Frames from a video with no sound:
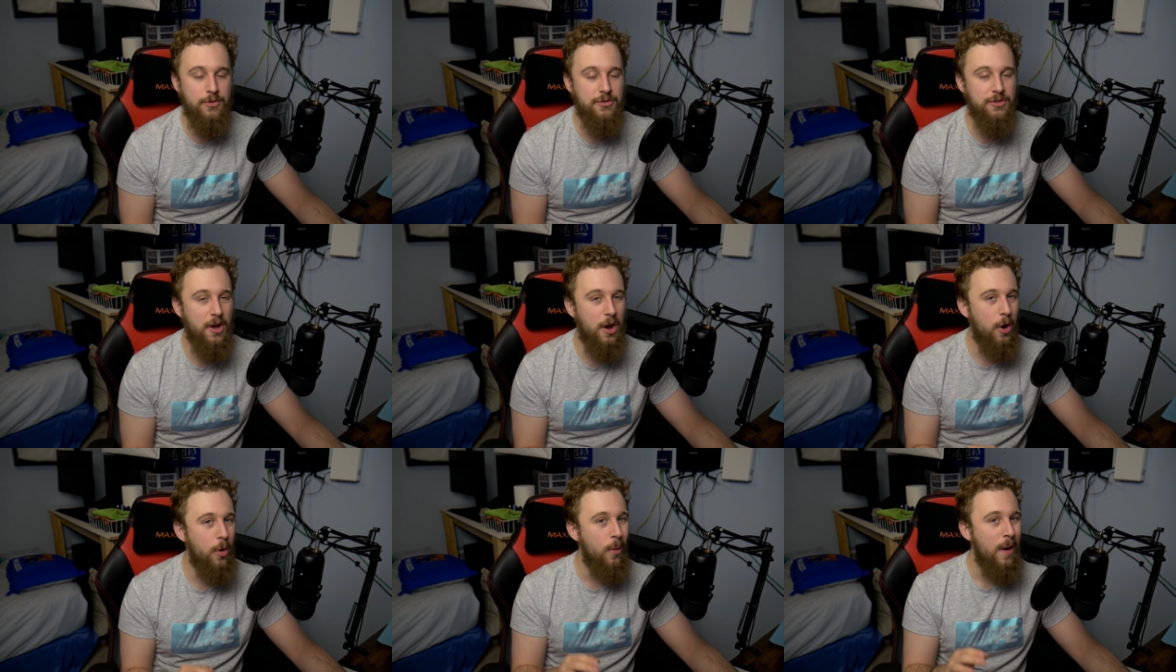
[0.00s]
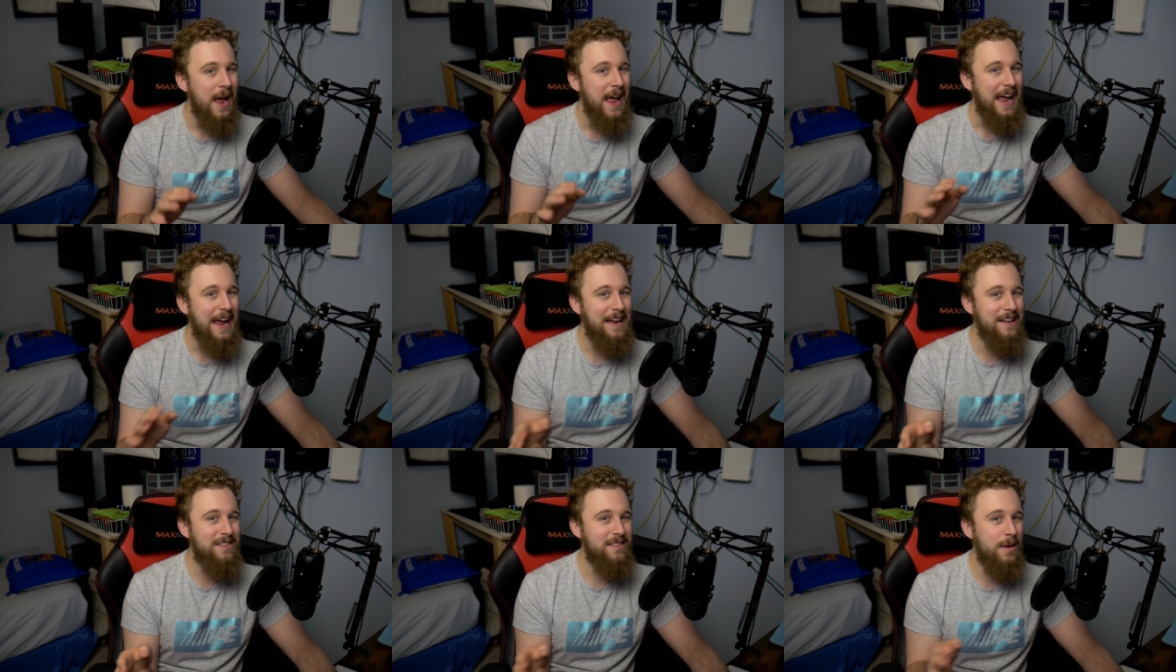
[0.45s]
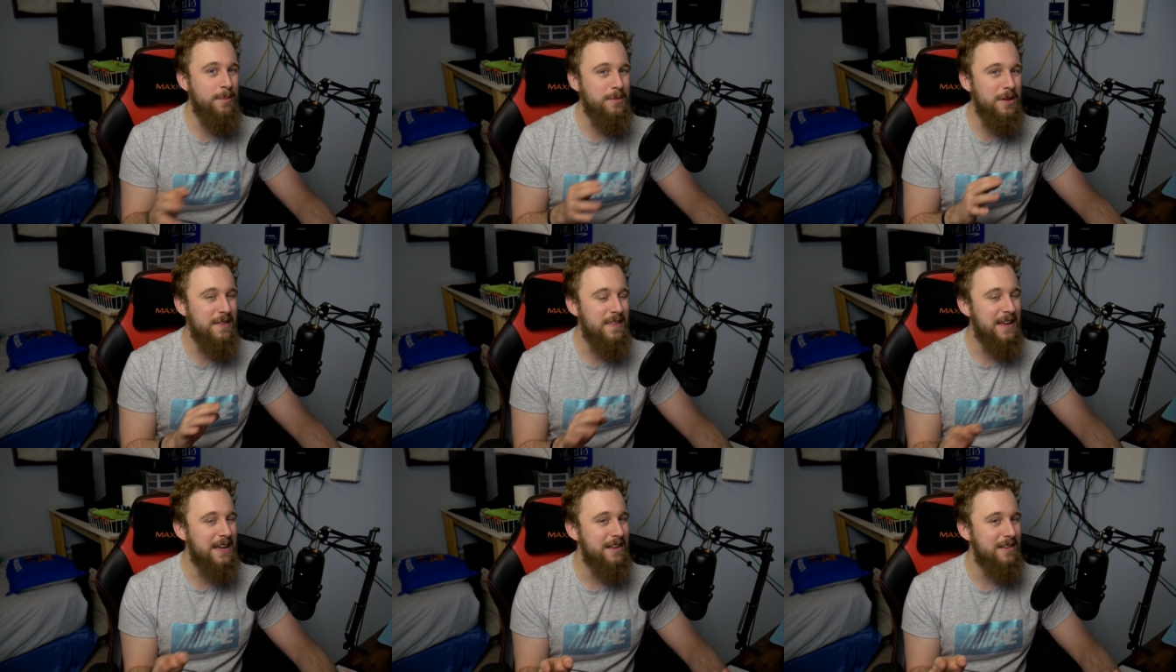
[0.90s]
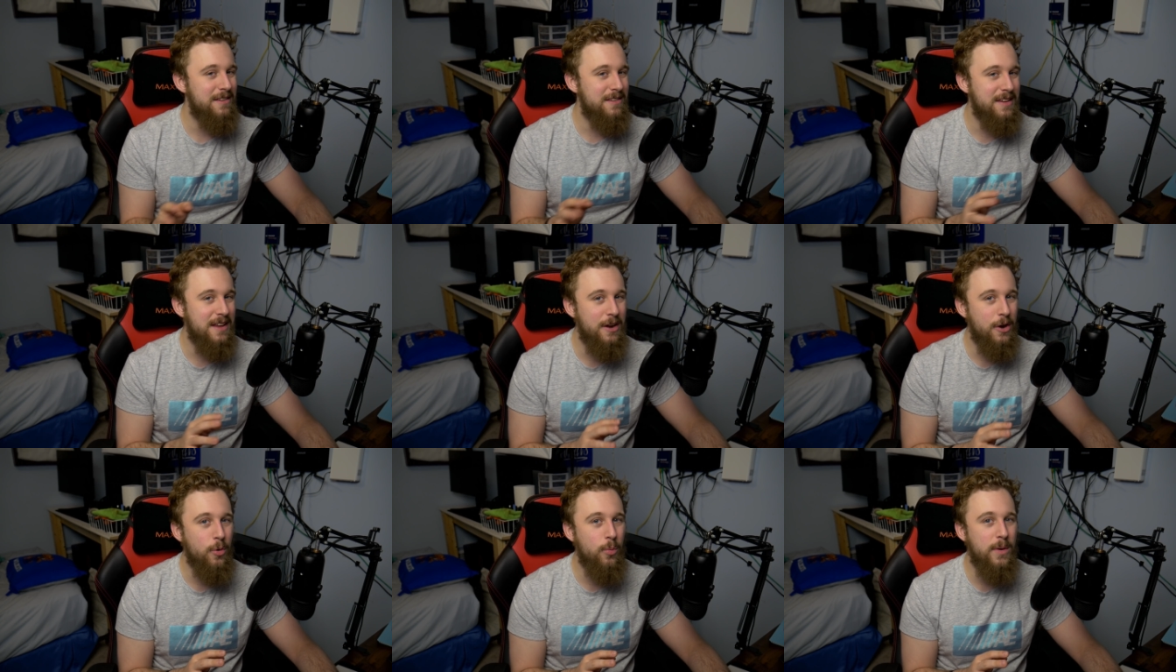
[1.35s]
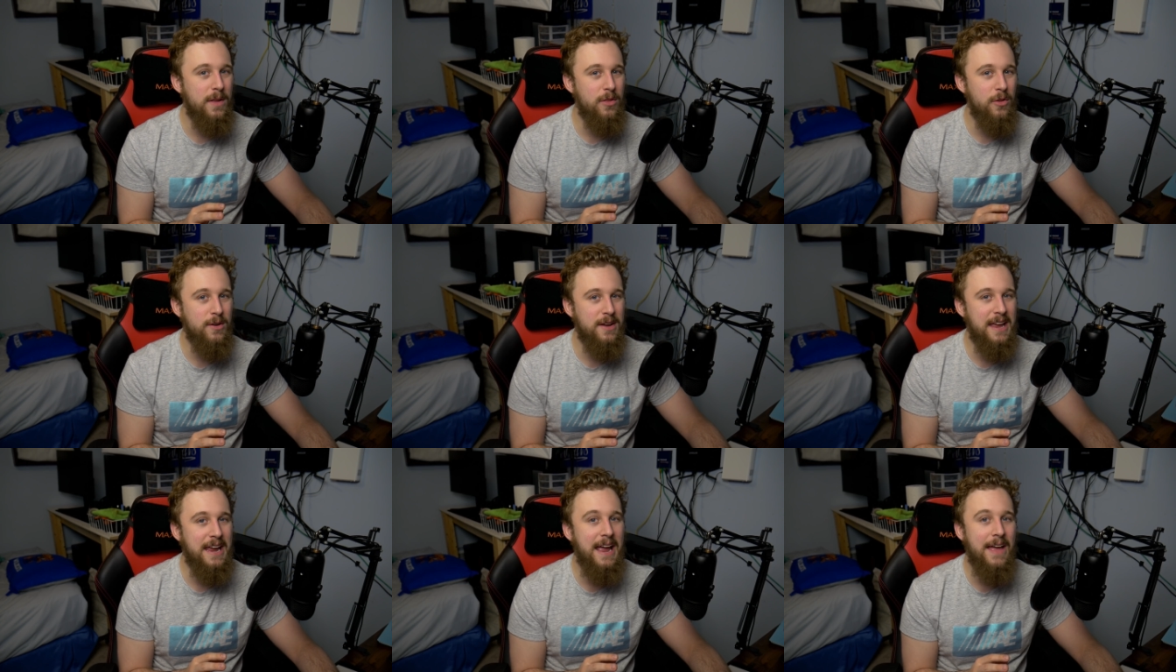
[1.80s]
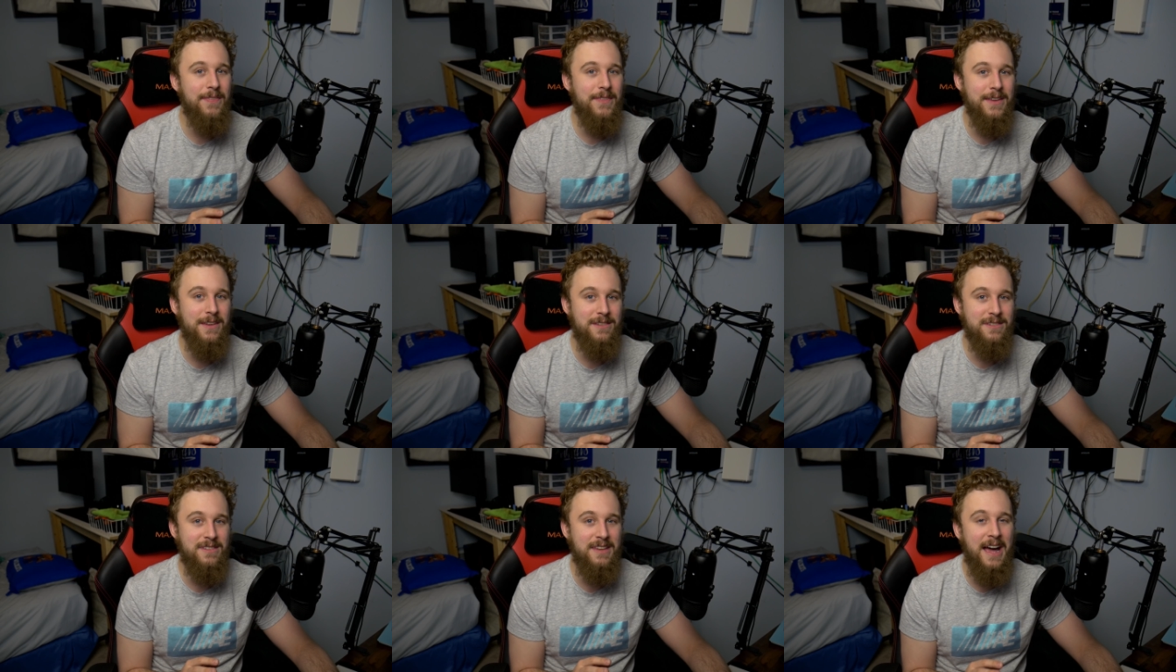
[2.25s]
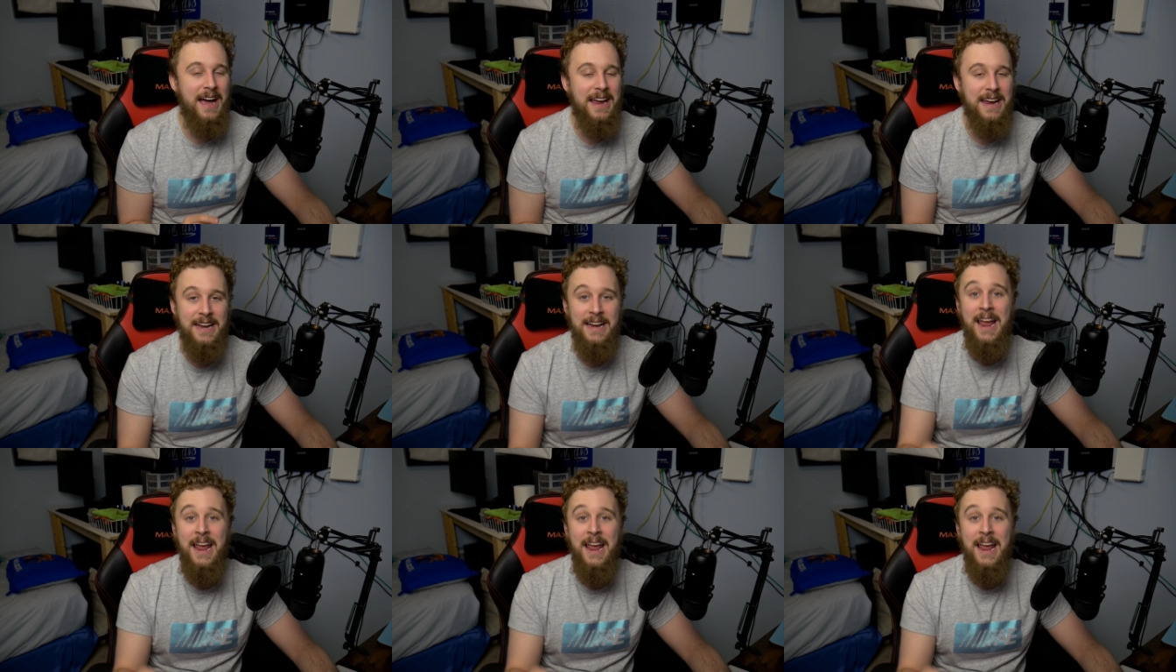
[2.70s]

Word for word: So it's something to consider when looking at this site.